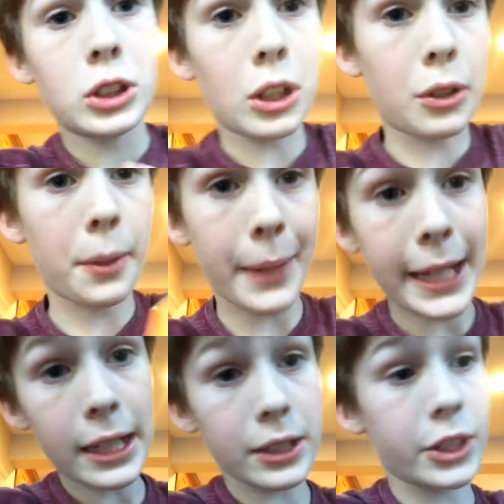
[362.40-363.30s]
So to
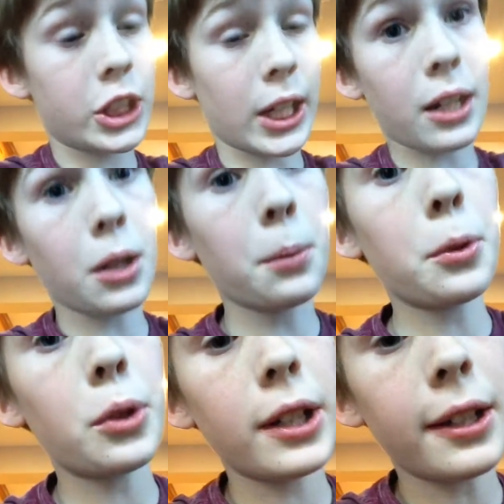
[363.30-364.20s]
make a
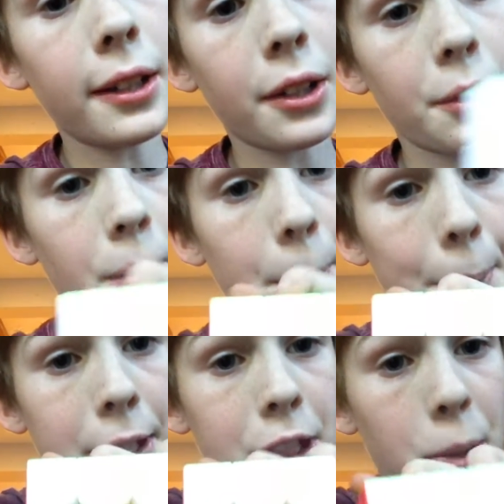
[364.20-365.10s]
checkerboard on a
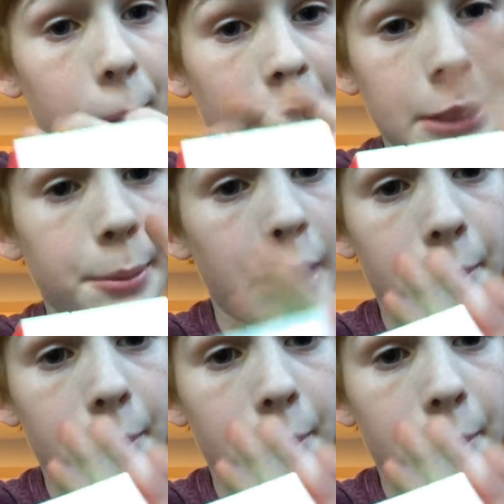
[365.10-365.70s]
Rubik's Cube, it has to be